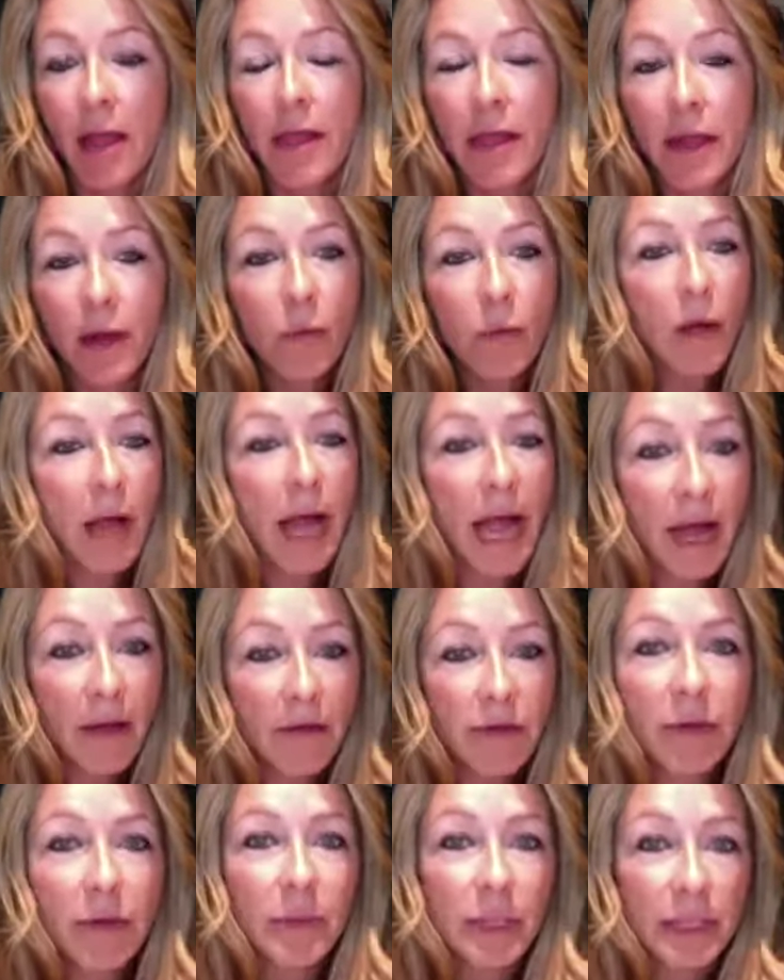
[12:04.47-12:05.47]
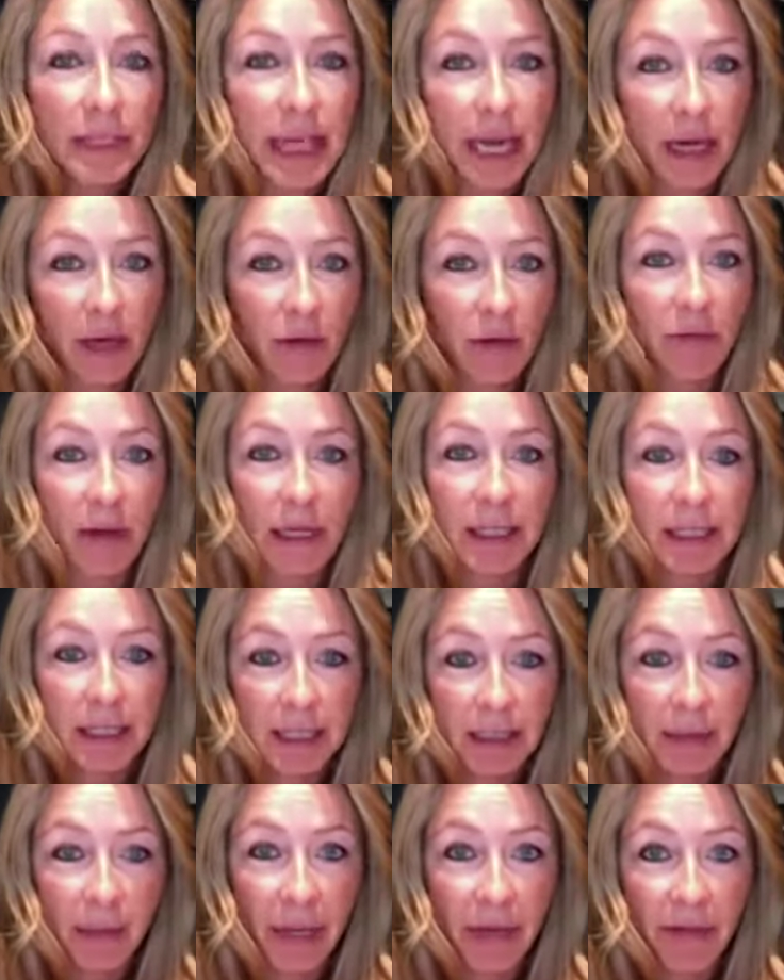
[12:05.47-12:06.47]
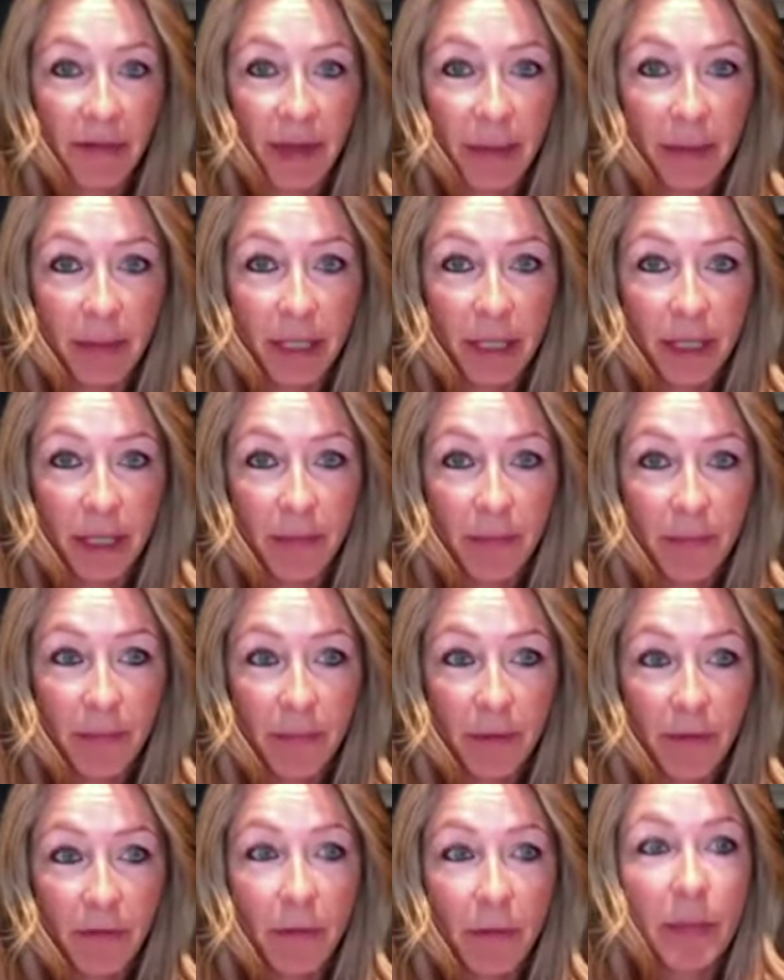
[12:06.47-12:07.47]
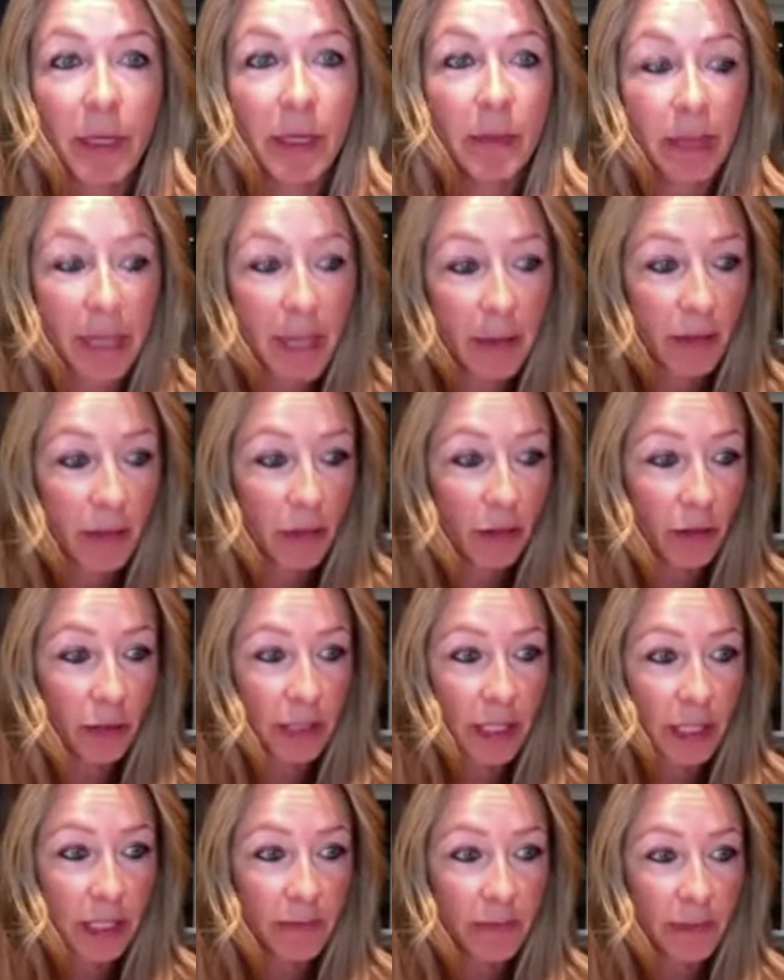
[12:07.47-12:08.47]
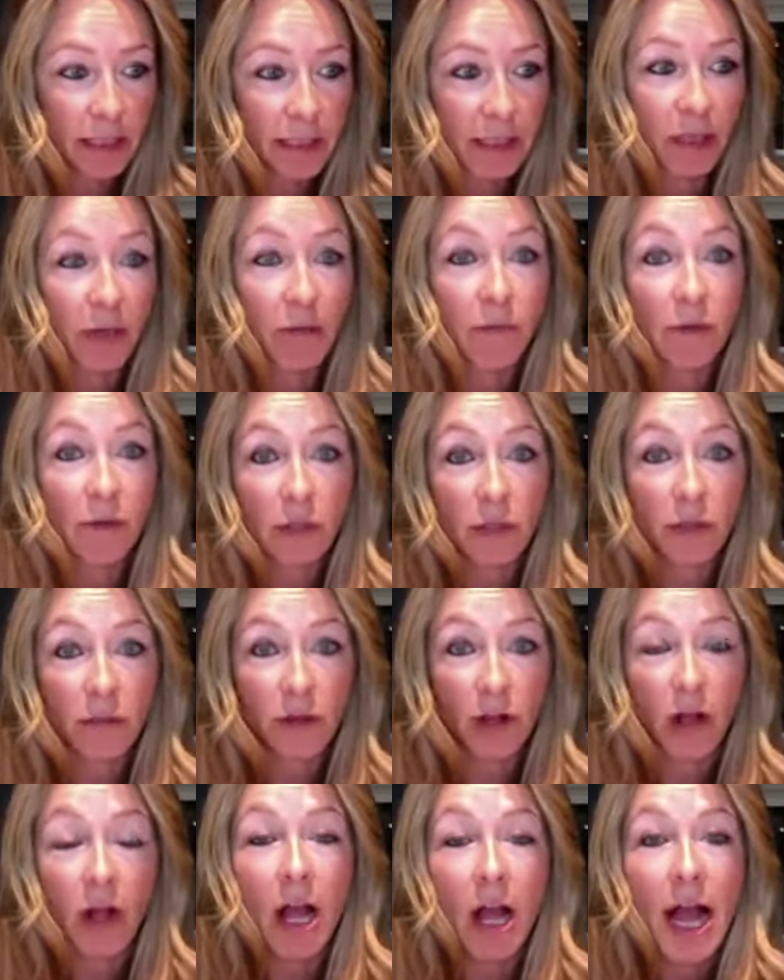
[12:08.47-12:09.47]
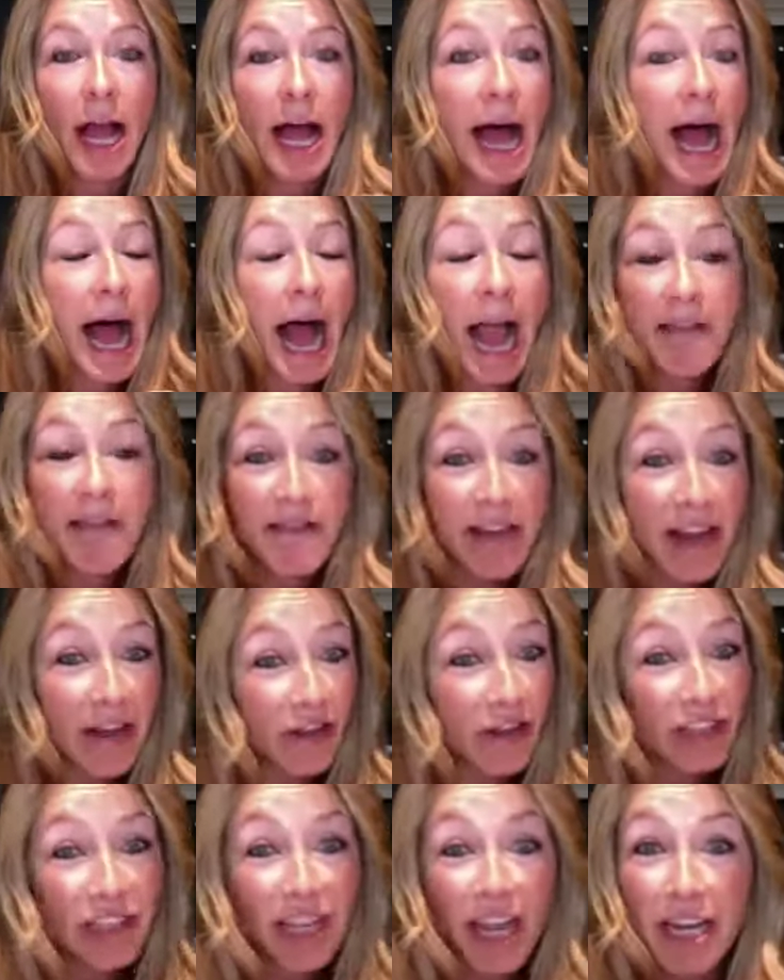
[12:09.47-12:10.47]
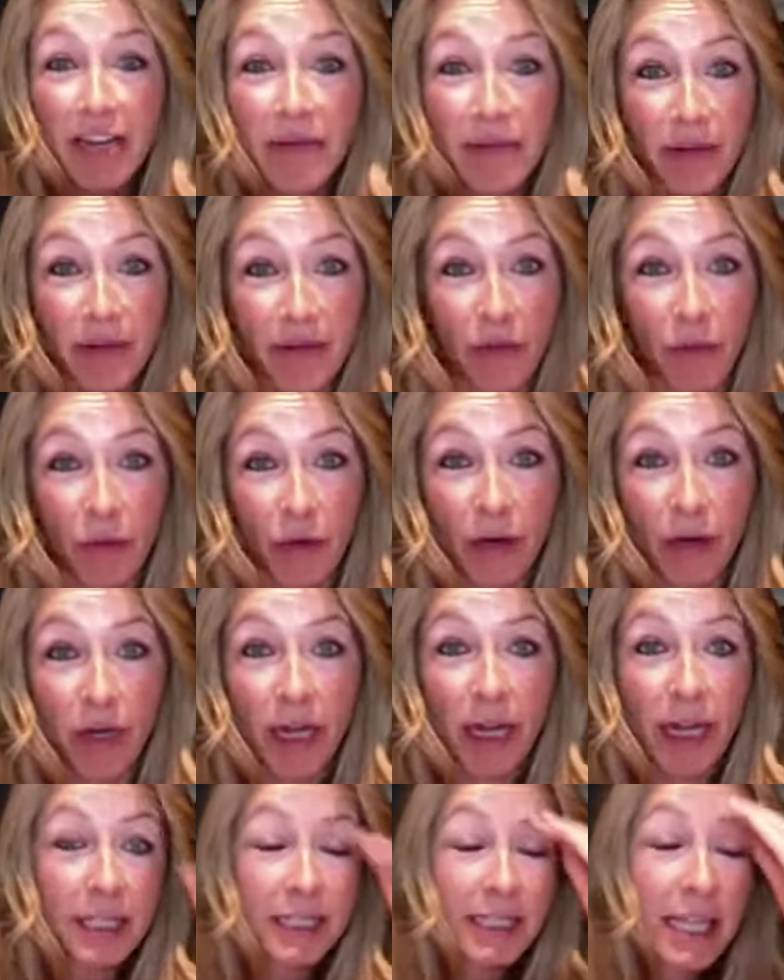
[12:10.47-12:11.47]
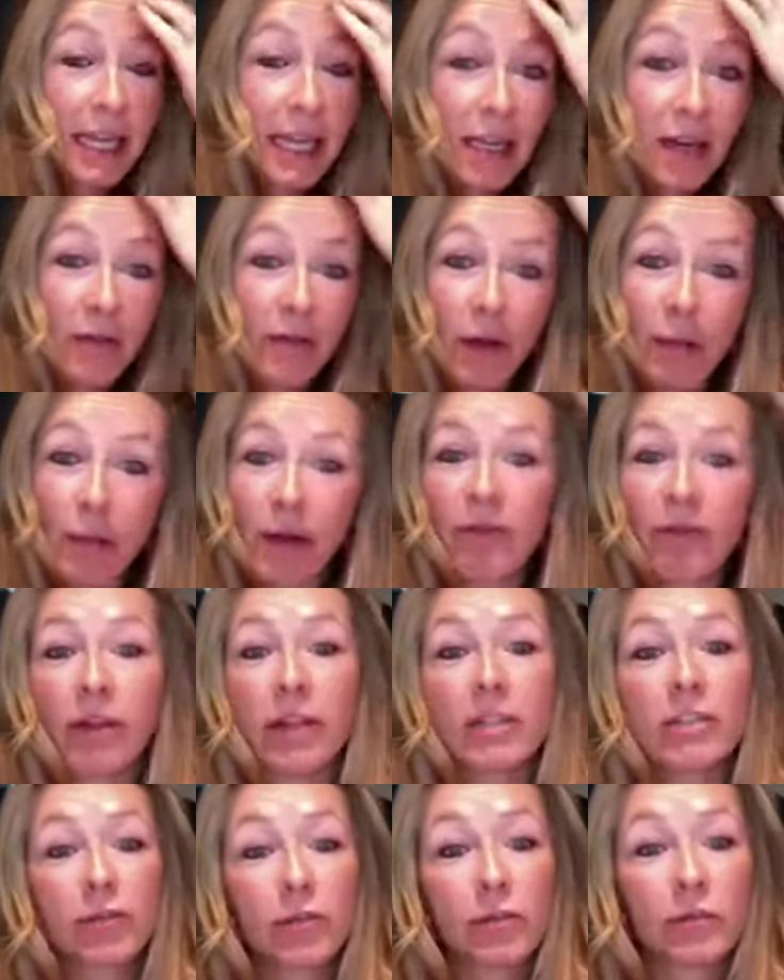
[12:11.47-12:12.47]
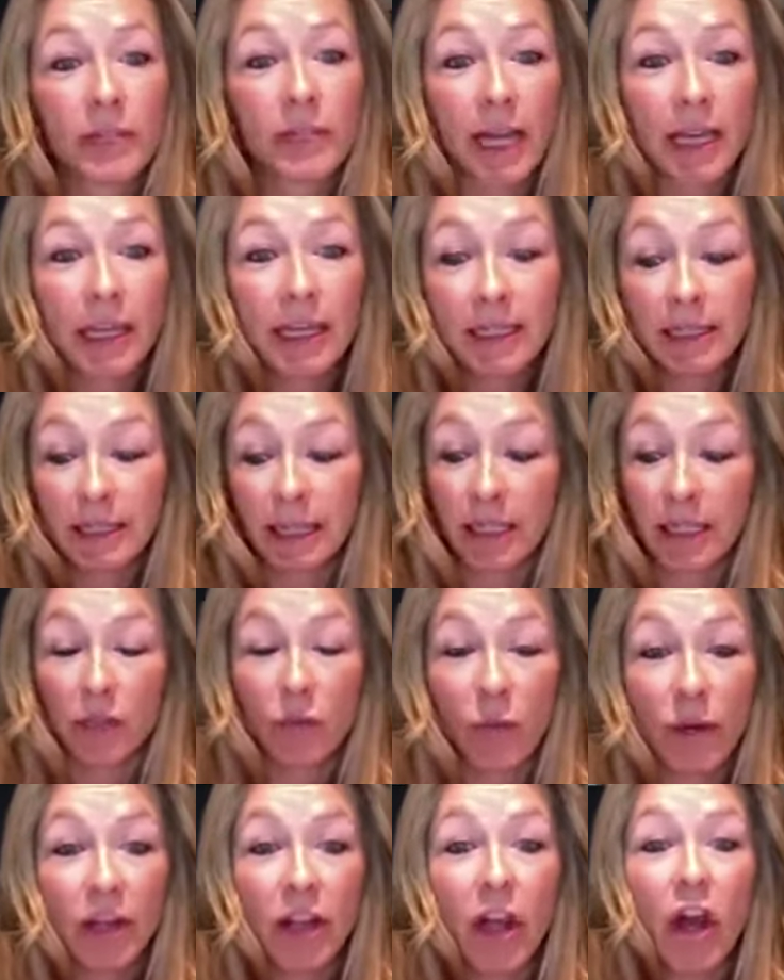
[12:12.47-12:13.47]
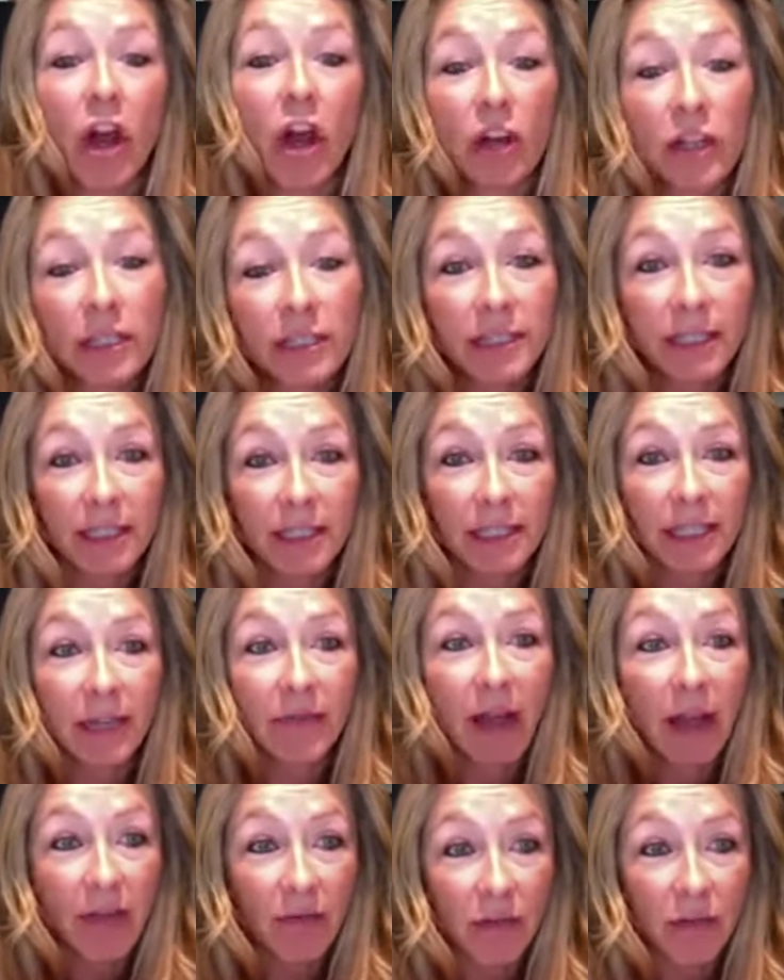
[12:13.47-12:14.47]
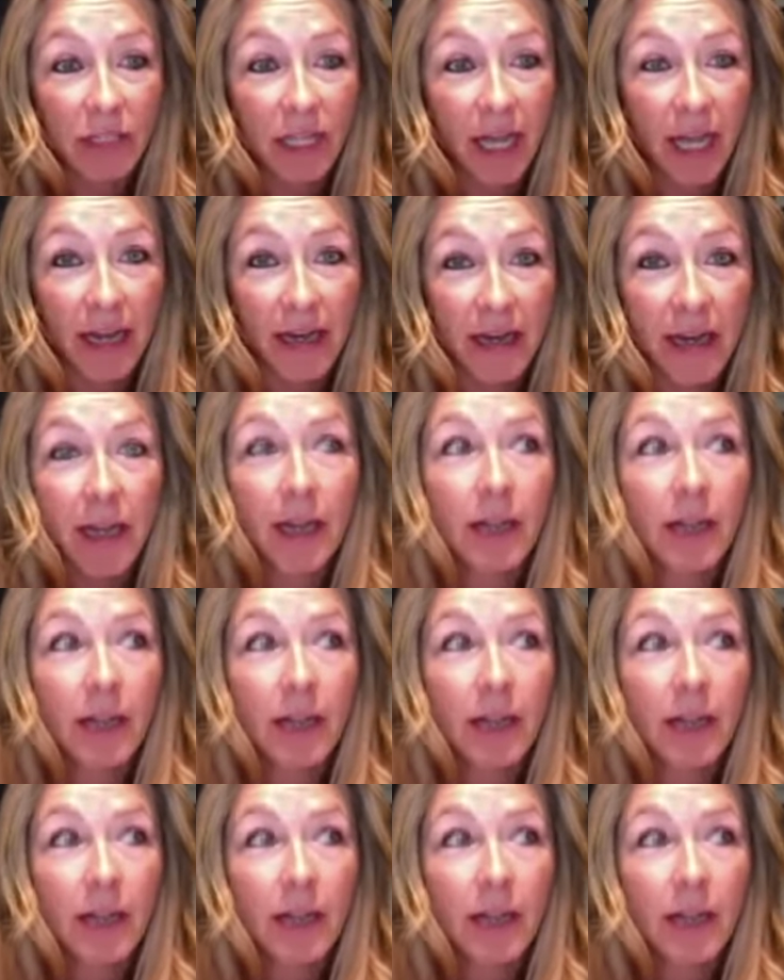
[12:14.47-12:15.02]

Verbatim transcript: There will have to be sacrifices in my family for me to become a New York Times bestseller. First of all, I've never done it before. Second of all, my friends who have done it say it's one of the hardest things they've ever done.